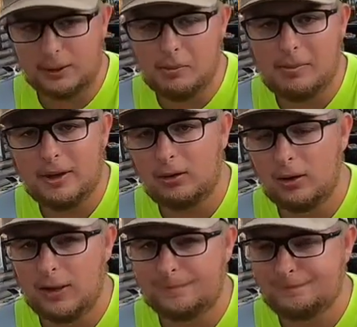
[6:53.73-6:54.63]
a little bit bigger
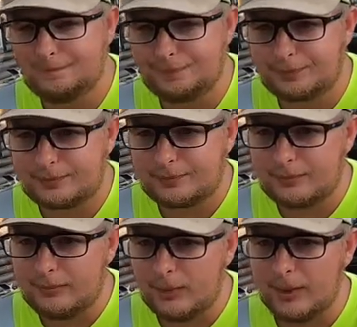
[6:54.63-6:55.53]
line.
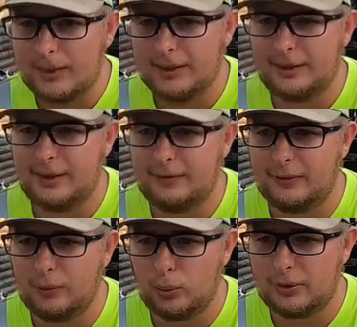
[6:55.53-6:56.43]
And if
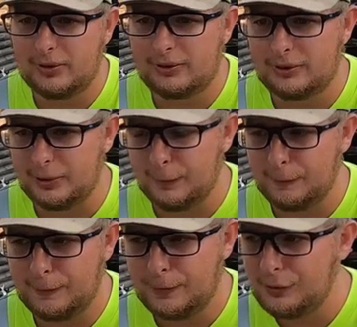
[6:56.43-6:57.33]
the four, so
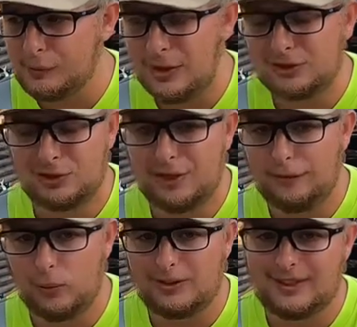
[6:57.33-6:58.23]
you might start
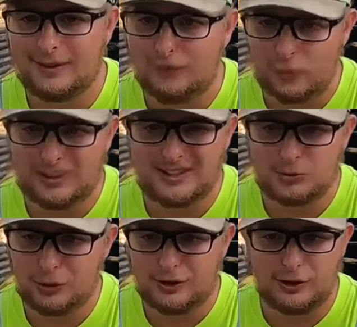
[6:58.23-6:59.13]
at 14. If 14
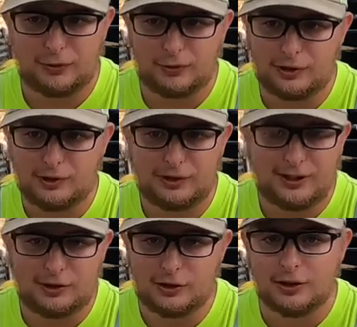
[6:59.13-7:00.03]
is working good for you, you're
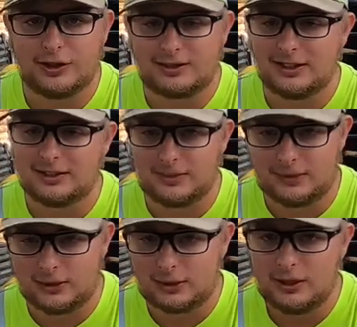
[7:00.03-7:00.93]
getting good hook sets on those
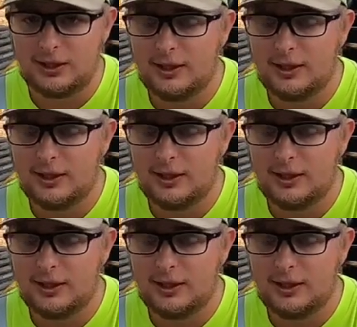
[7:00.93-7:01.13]
fish,